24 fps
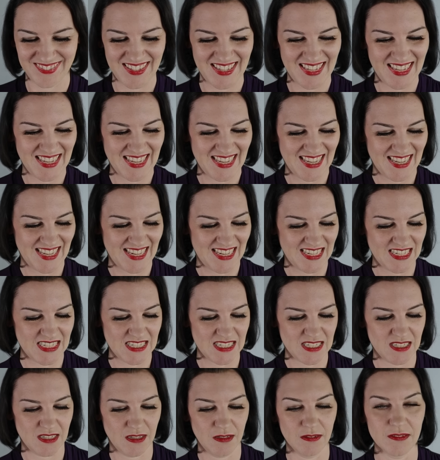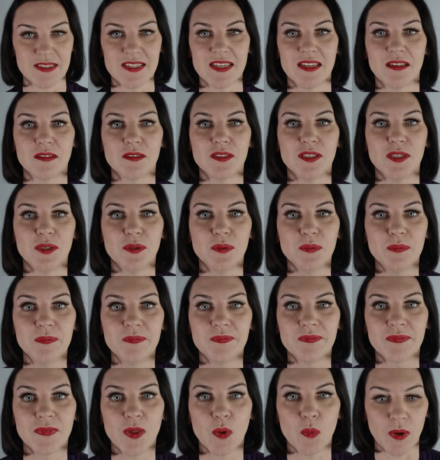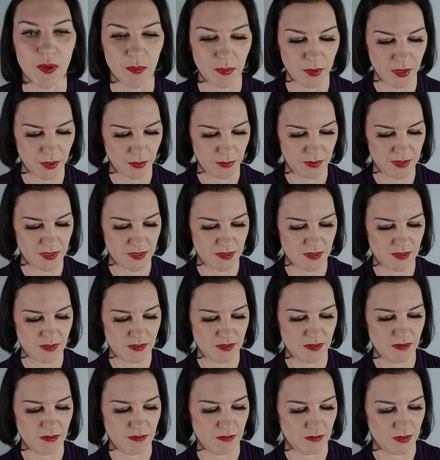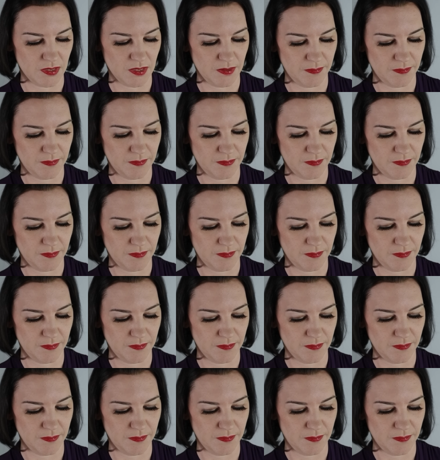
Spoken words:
and I'll tell you where we're going to start.